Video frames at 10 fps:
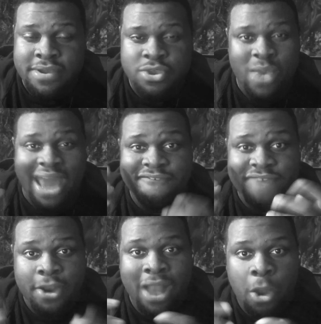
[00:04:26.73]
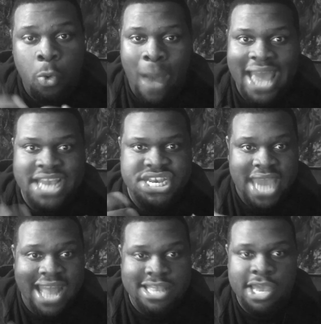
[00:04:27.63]
You got to figure out why she
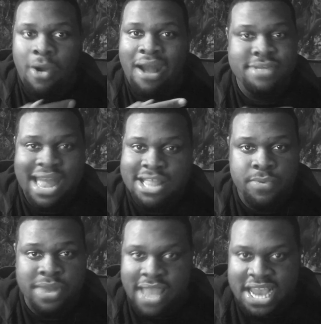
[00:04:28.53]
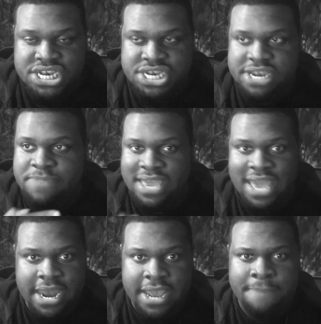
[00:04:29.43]
had to go outside the relationship to
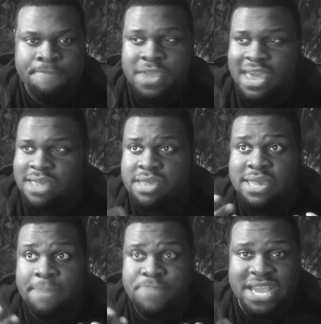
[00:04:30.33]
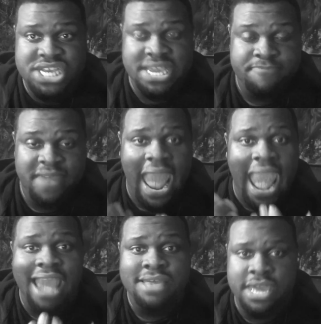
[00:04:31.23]
get it. Is it something she's been
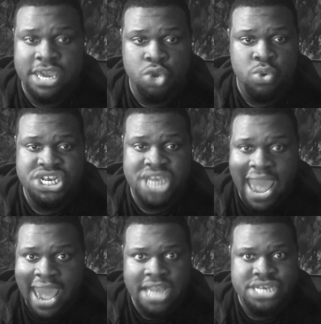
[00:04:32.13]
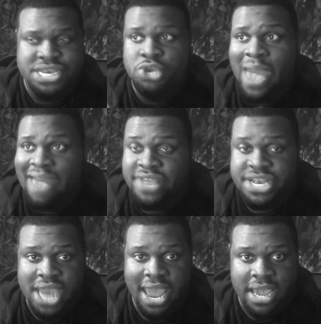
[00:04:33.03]
asking you to change and you haven't
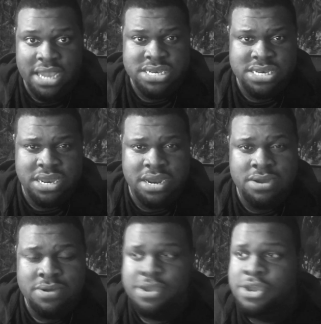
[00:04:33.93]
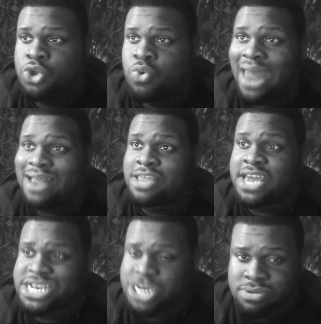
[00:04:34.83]
changed, you know? You got to
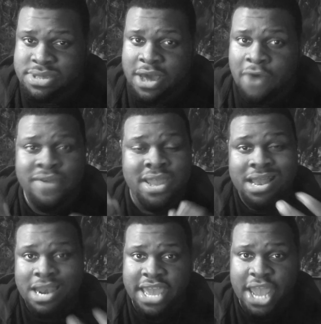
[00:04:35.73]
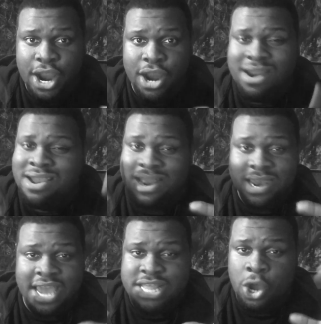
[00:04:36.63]
look at yourself, look at her,
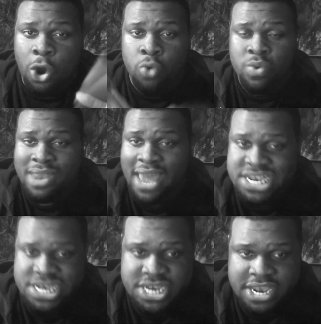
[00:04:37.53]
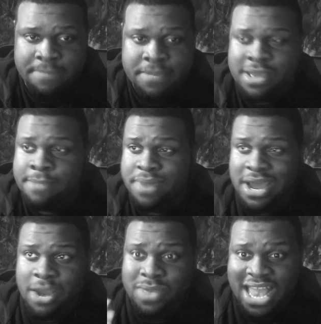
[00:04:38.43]
look at the whole relationship.
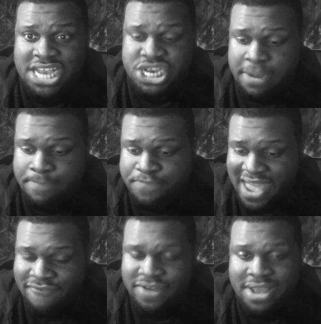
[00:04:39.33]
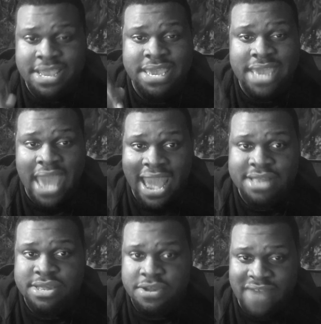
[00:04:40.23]
But a relationship definitely
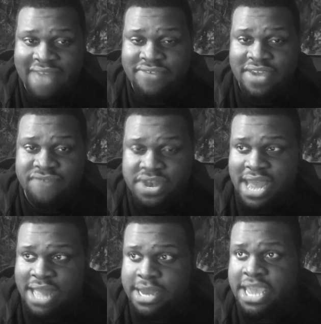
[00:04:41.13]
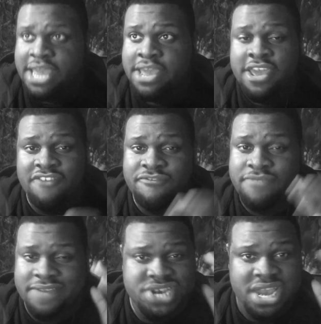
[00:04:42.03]
can survive infidelity.
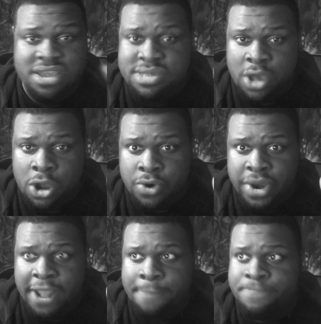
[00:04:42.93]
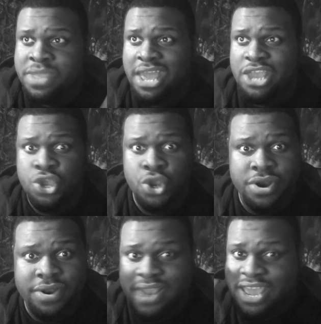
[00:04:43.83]
If she's sorry, and
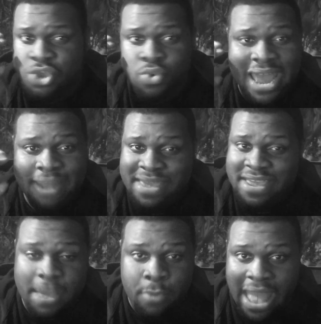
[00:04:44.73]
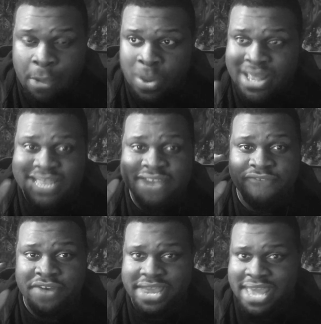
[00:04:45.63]
you got to be willing to
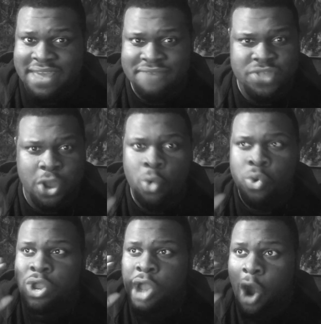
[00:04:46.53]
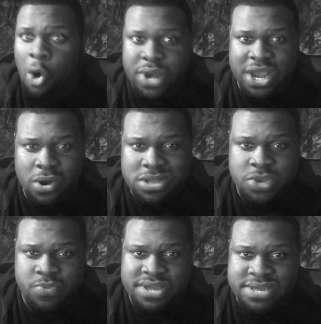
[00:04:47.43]
forgive, no holding on
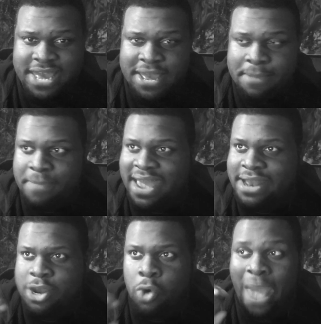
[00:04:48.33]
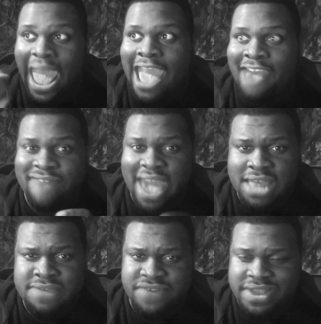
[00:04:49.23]
to resentment, no
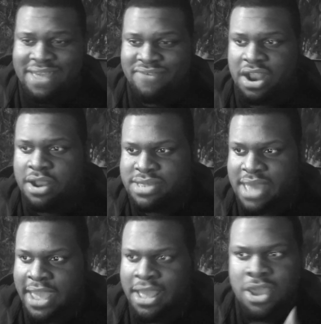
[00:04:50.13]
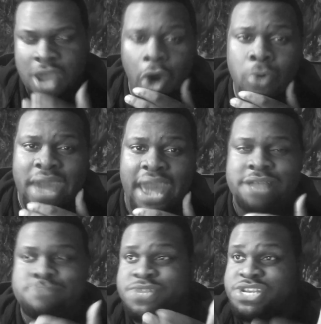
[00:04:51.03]
half-ass forgiving her, saying,
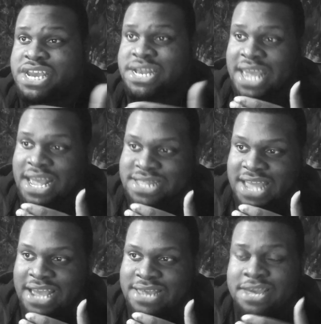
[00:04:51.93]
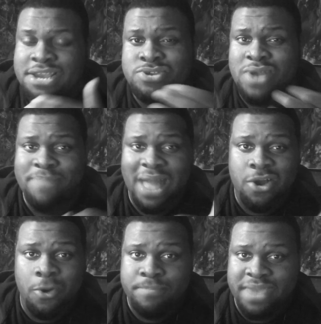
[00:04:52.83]
okay, she did this, so I'm not
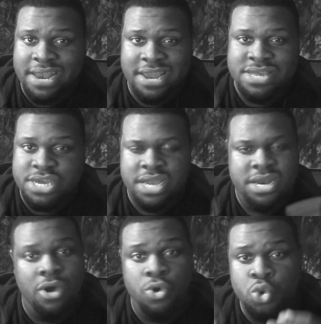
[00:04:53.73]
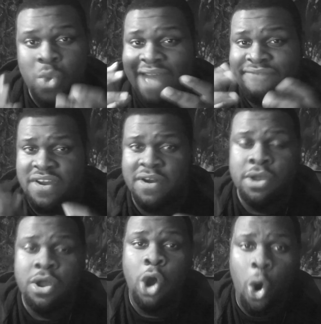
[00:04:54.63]
going to be this good. No, you have to
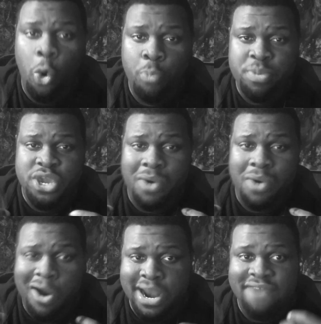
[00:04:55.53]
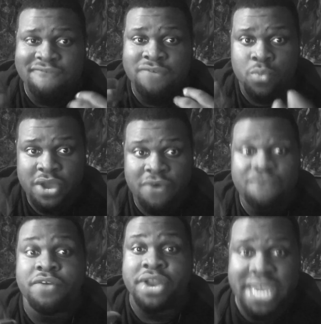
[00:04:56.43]
open your heart and for real
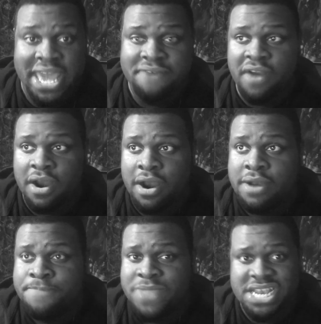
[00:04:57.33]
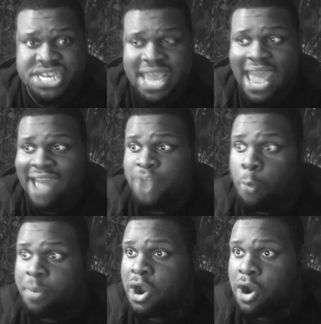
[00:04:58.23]
forgive her, And she has to
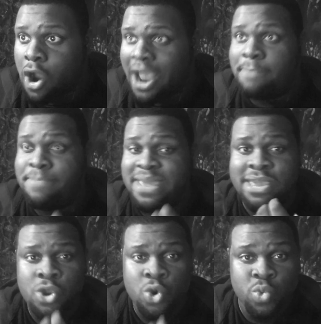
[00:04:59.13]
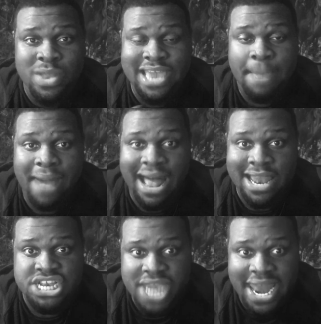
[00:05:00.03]
open her heart and be really
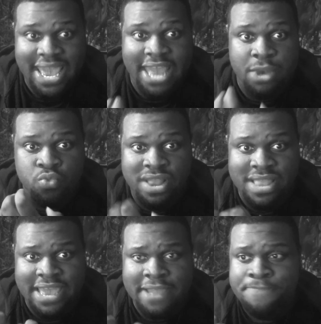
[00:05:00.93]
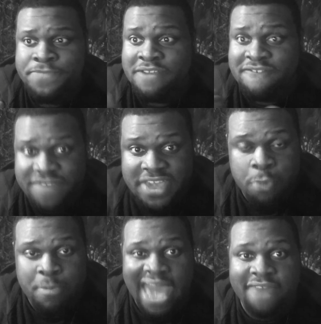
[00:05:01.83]
apologetic and really
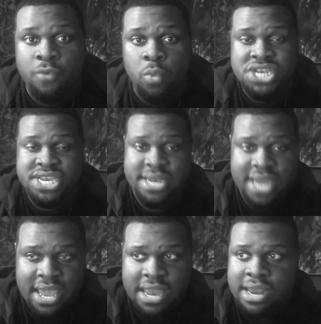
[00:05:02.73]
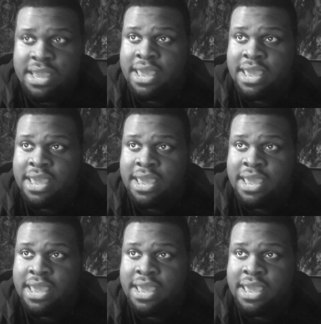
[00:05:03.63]
feel bad for what she did.